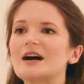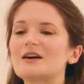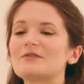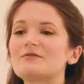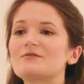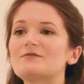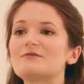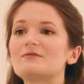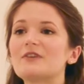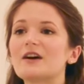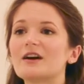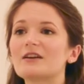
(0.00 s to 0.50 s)
a
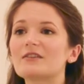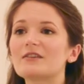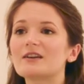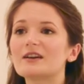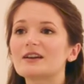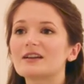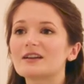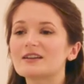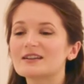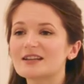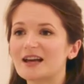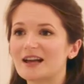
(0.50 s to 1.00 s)

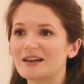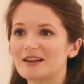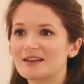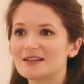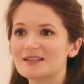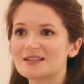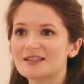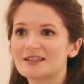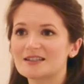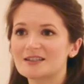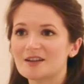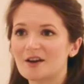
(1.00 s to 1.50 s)
very
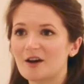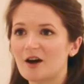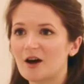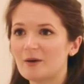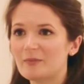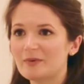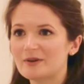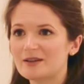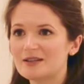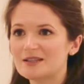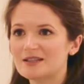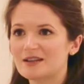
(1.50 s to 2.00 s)
talented
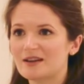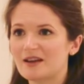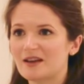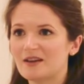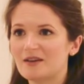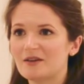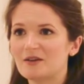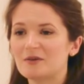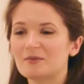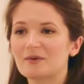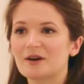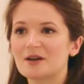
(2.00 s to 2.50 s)
carpenter
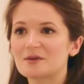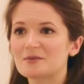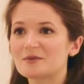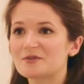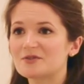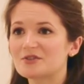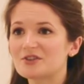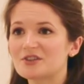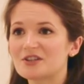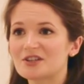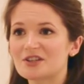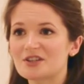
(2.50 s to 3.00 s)
who
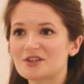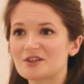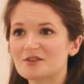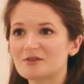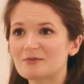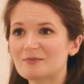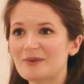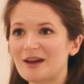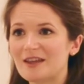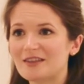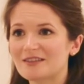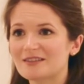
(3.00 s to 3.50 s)
worked with
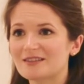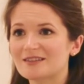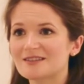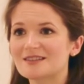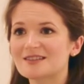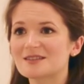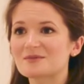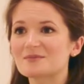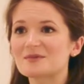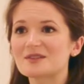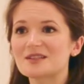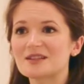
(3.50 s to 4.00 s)
traditional
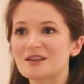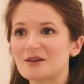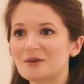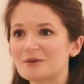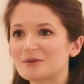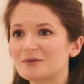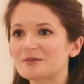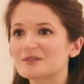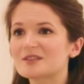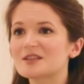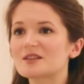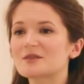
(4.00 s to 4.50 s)
methods and was
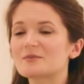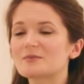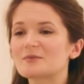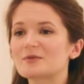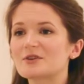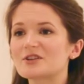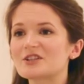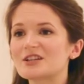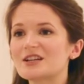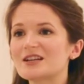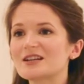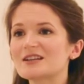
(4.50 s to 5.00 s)
local to the
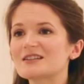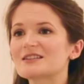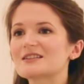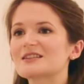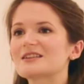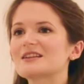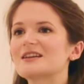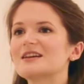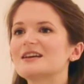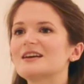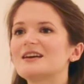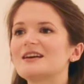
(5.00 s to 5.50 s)
project,
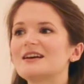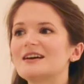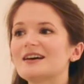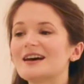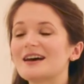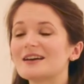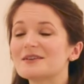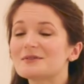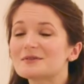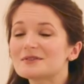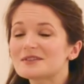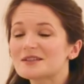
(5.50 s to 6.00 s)

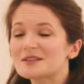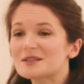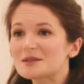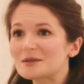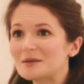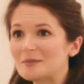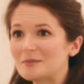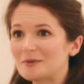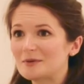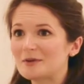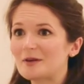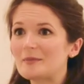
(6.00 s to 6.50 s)
and also
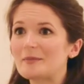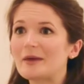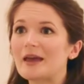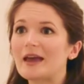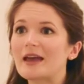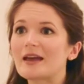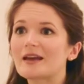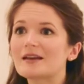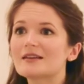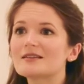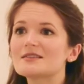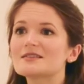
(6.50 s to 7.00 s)
to employ
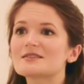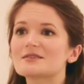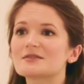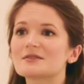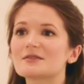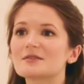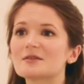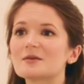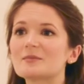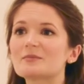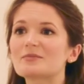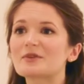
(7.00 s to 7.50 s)
me
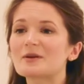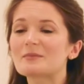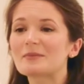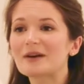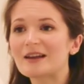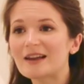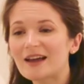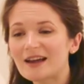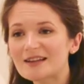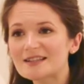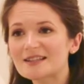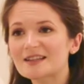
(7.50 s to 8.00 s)
to bring
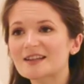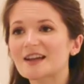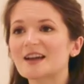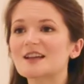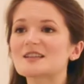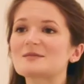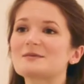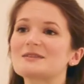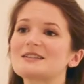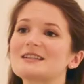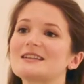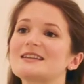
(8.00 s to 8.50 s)
my lighting
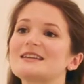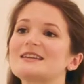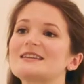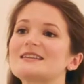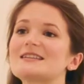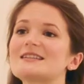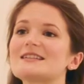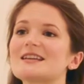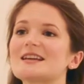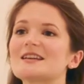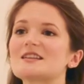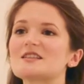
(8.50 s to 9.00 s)

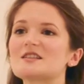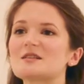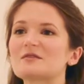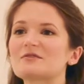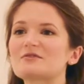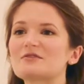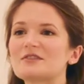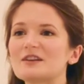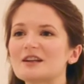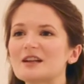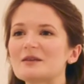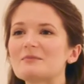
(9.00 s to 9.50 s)
expertise and to
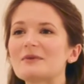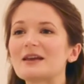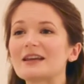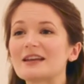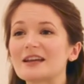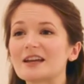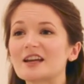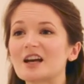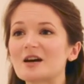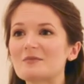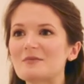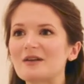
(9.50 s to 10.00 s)
really
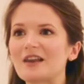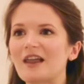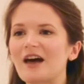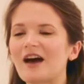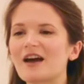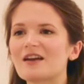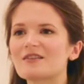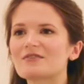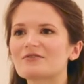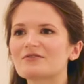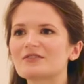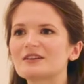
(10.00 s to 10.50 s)
make it come
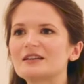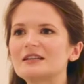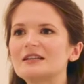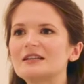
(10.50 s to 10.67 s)
alive.